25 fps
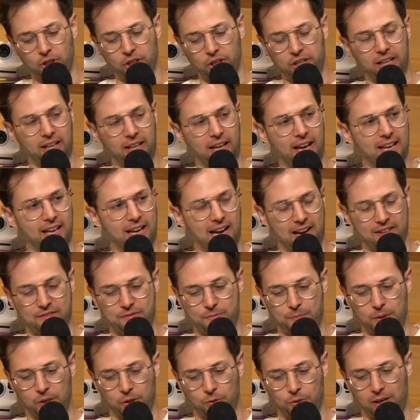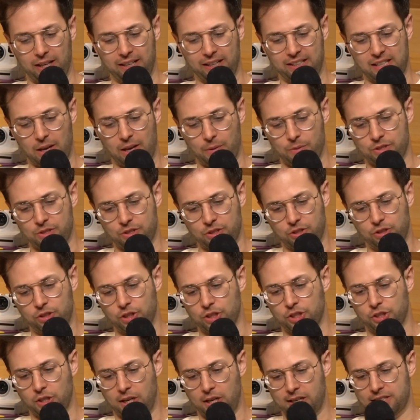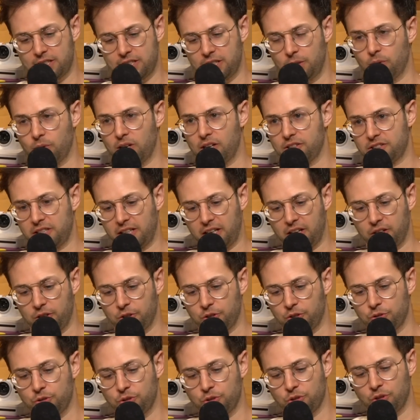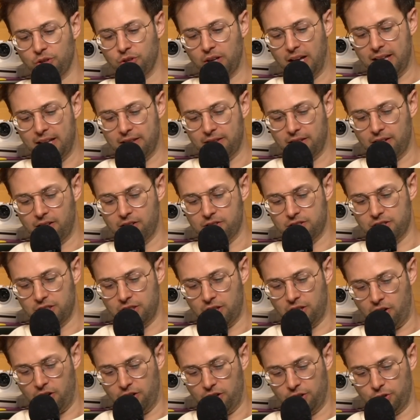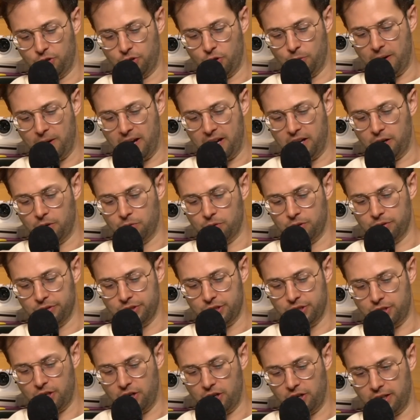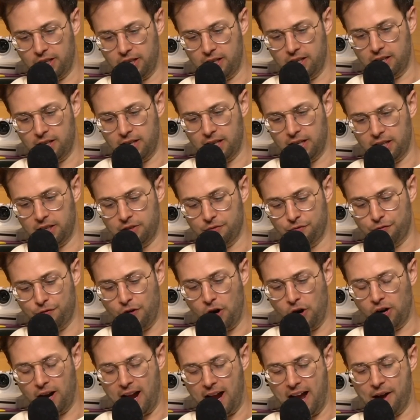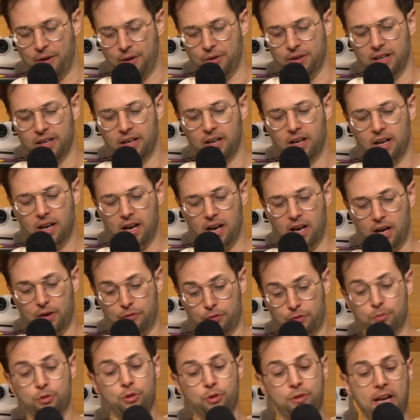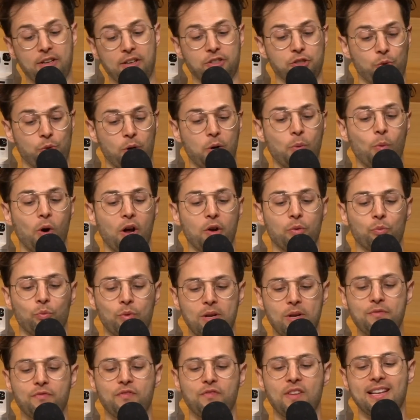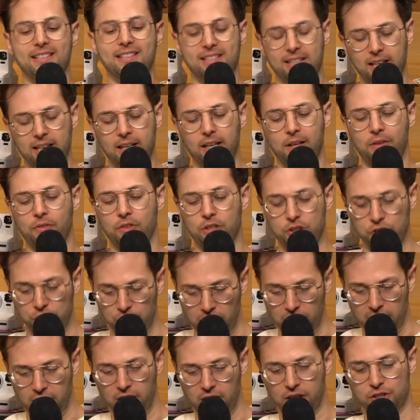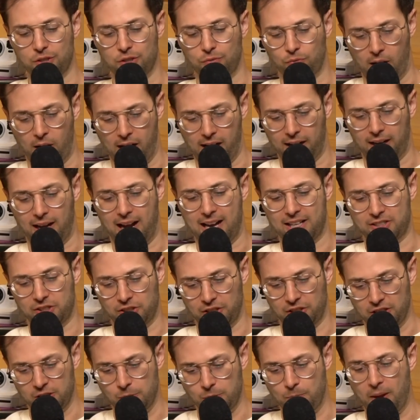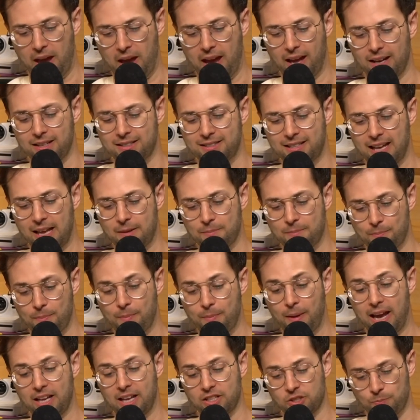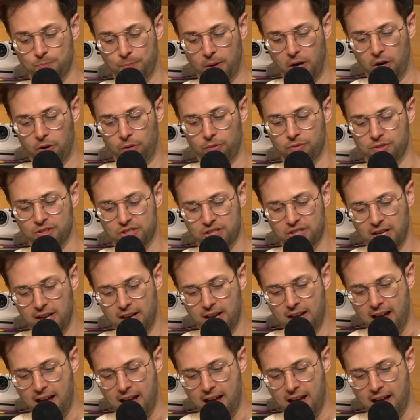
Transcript: looking at, I've been quiet because I was just trying to see what else I could Google, and there's an article by Arun Starkey in Far Out from 2021, revisiting the genius of Ryan Gosling's band Dead Man's Bones.